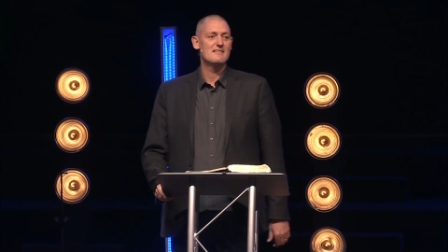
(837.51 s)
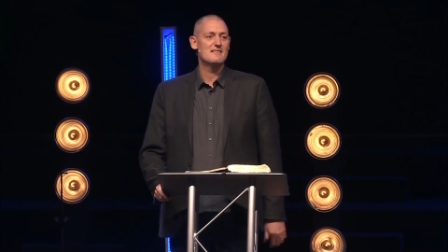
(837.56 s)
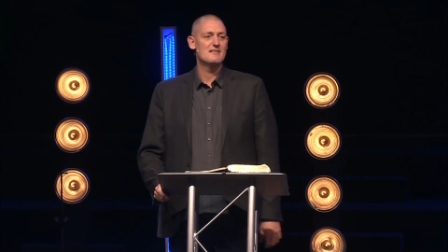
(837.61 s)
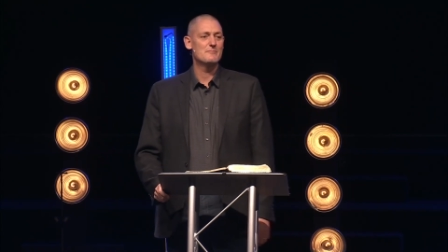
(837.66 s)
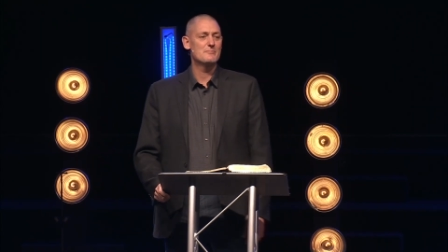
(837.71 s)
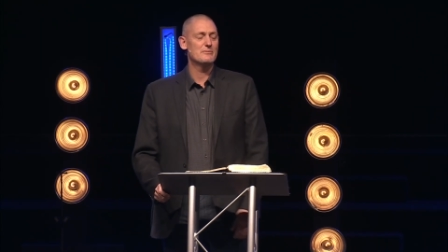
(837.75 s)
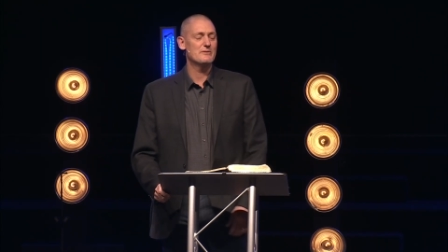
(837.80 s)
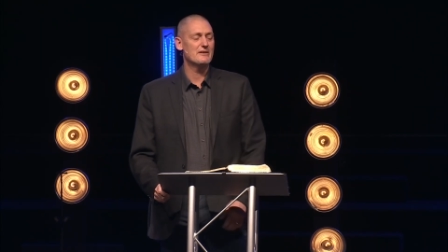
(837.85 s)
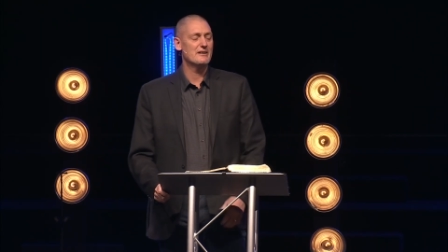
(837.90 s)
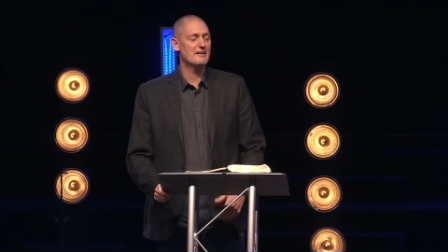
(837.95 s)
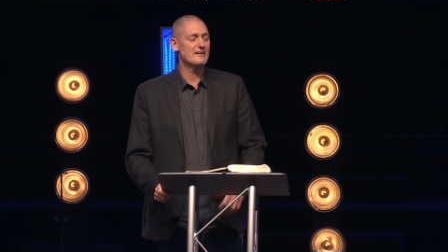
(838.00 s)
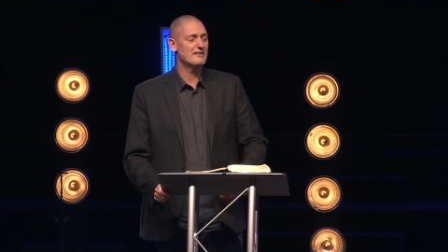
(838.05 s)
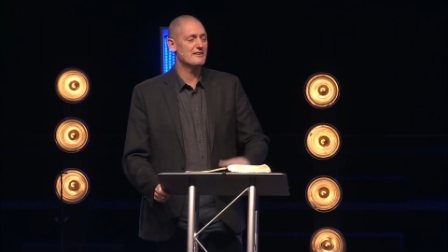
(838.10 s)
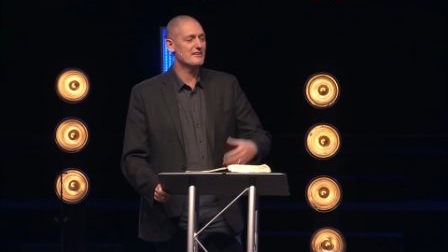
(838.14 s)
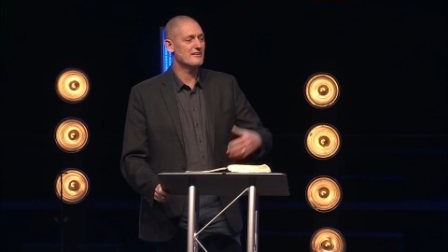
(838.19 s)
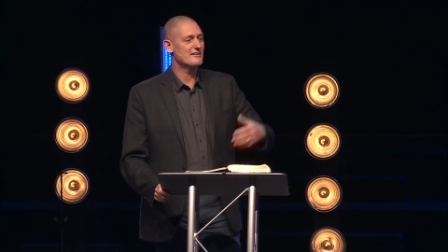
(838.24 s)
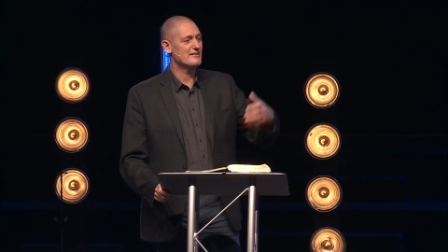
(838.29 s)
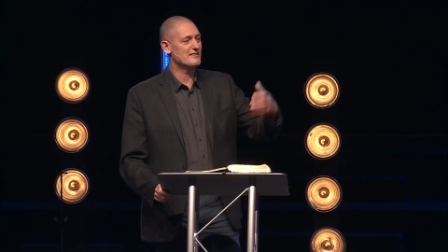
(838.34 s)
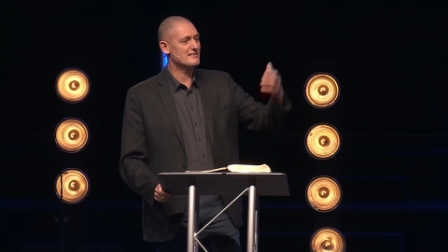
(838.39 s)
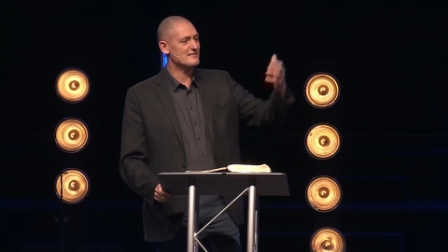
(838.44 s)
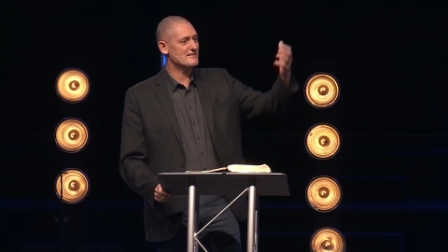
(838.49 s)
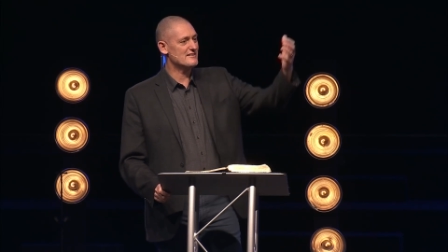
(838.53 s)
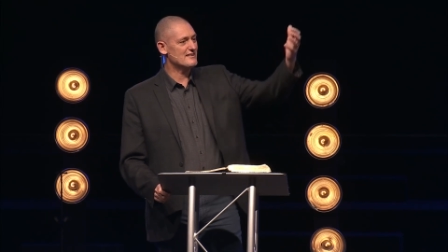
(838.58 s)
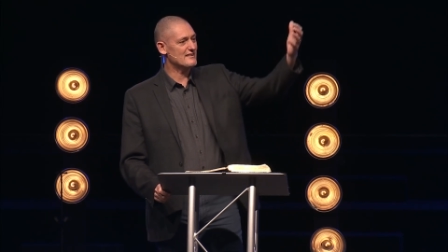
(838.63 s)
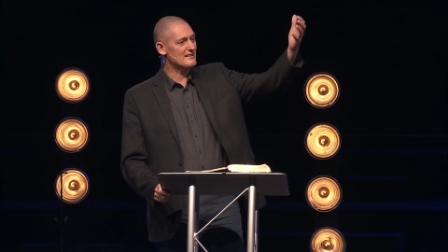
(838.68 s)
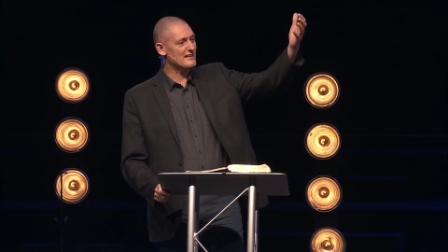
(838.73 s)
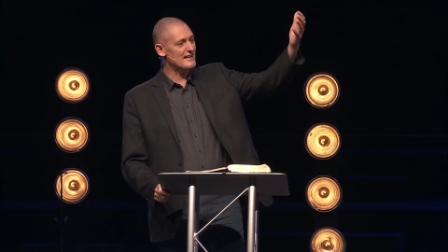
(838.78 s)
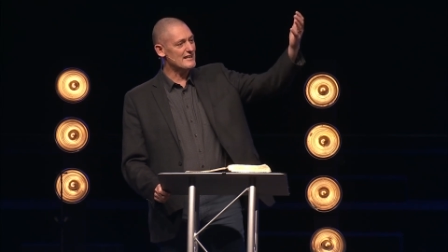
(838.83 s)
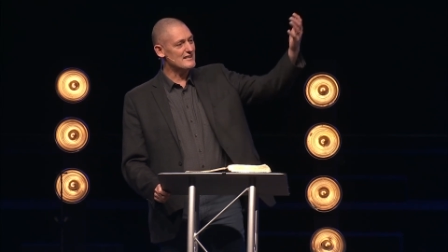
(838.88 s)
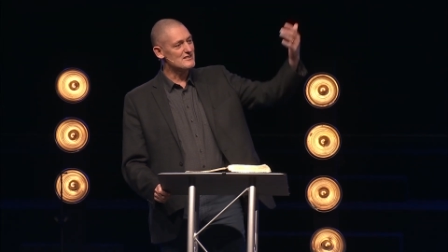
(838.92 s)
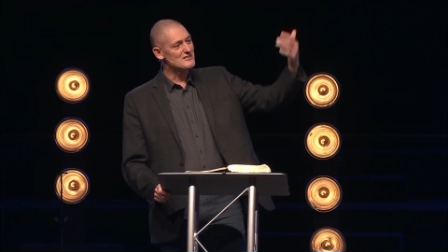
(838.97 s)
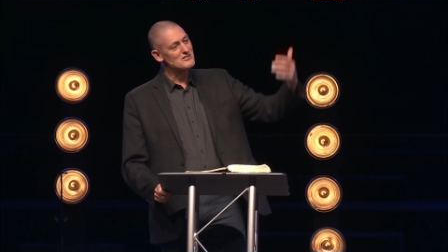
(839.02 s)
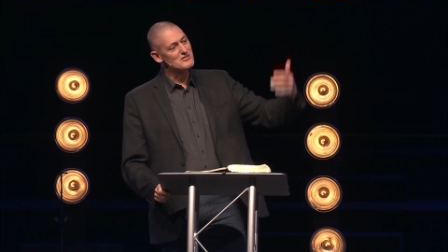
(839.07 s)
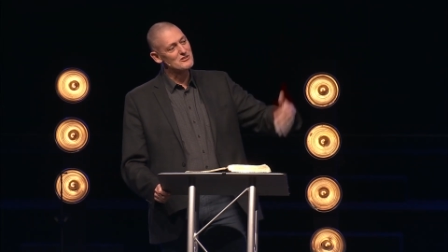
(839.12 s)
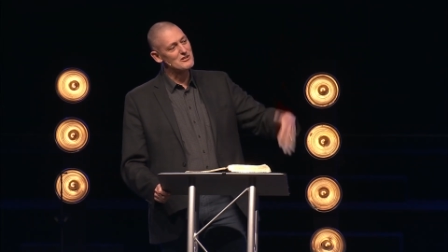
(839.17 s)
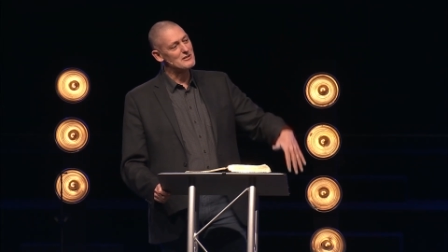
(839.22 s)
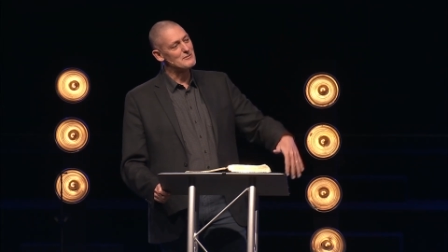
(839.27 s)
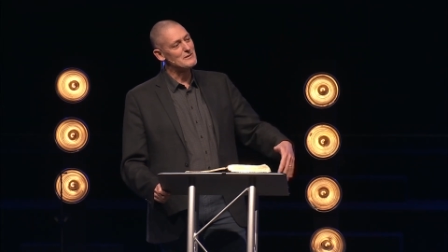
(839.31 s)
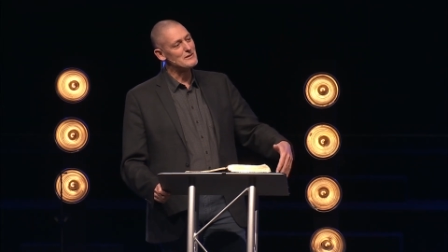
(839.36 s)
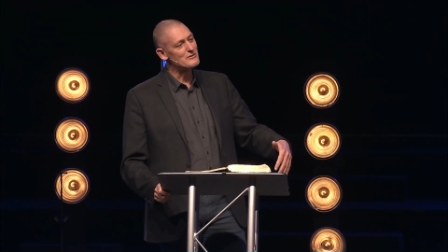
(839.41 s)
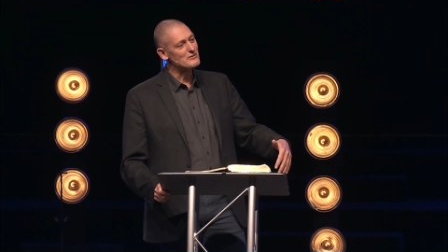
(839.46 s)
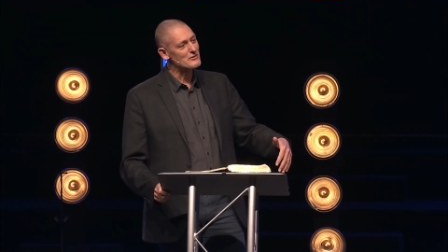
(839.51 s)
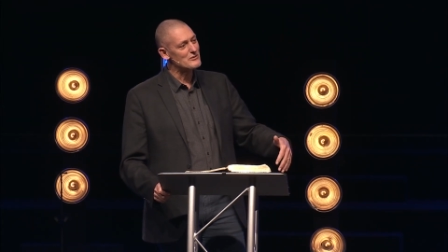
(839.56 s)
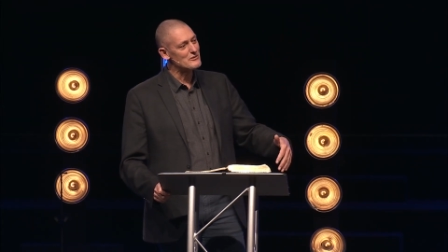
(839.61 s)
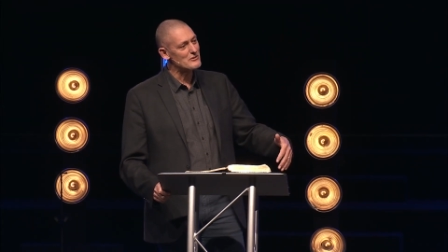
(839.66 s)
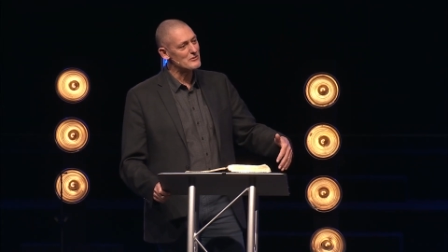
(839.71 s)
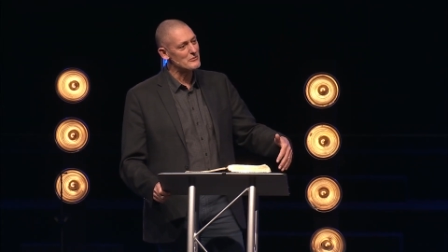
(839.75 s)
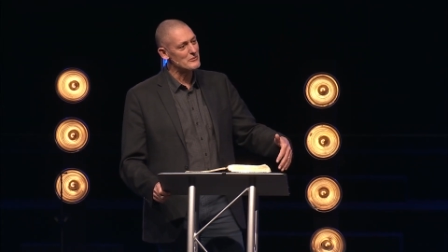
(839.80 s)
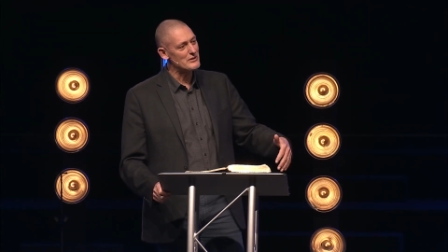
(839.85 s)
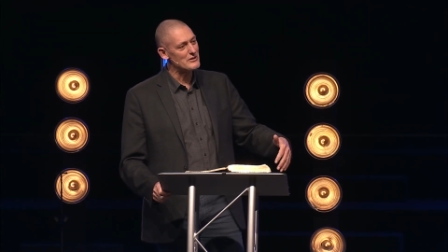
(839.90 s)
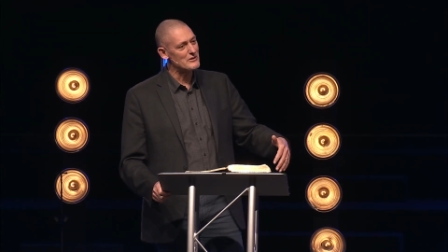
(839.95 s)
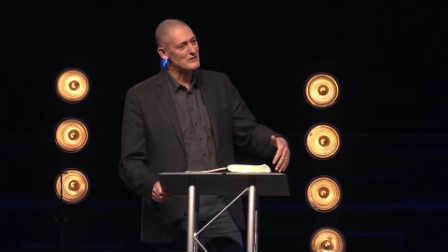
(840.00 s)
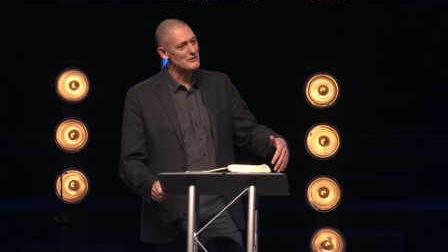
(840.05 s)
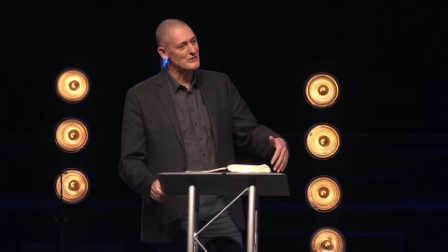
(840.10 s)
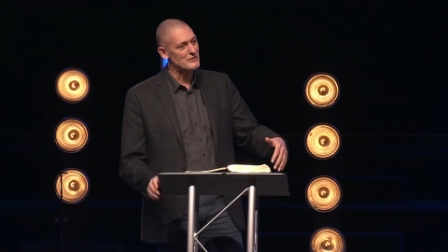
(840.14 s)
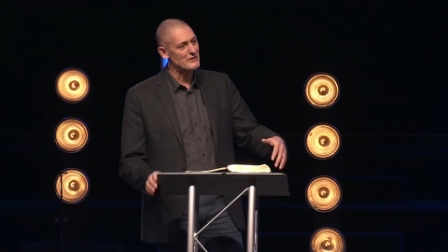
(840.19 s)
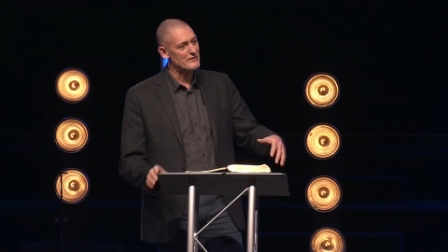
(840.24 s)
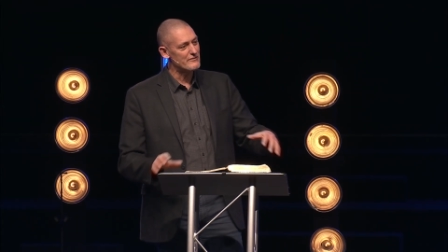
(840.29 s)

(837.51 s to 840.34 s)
the player, and light streaming through the window.